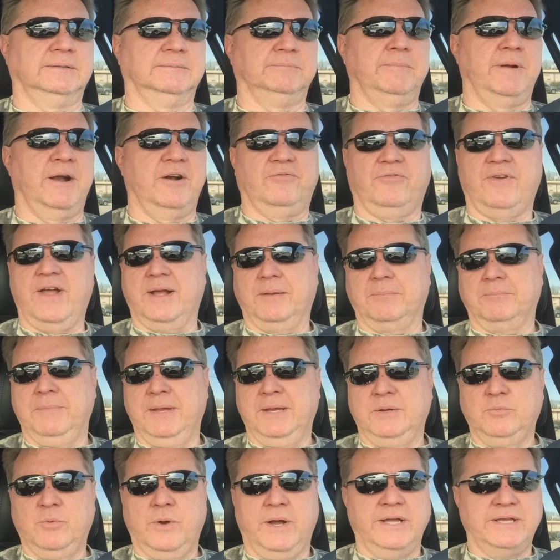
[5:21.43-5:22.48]
Matter of fact,
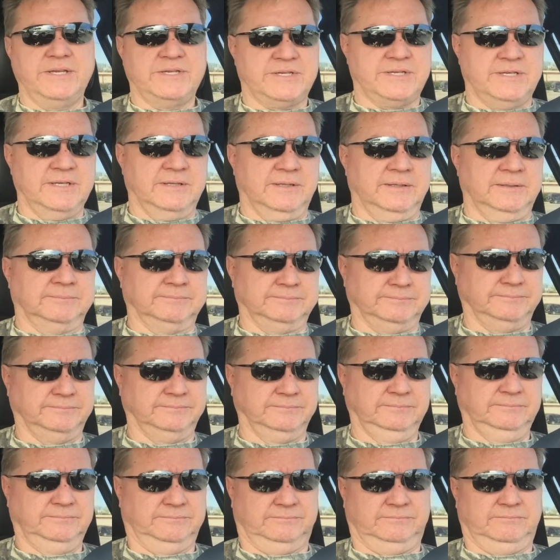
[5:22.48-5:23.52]
Midway still,
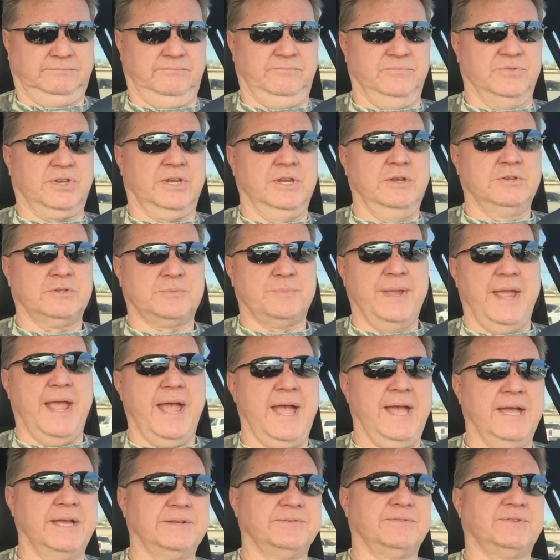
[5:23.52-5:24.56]

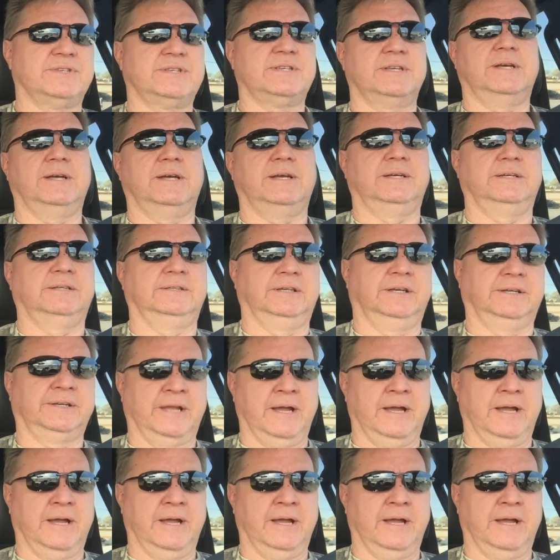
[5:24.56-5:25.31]
has a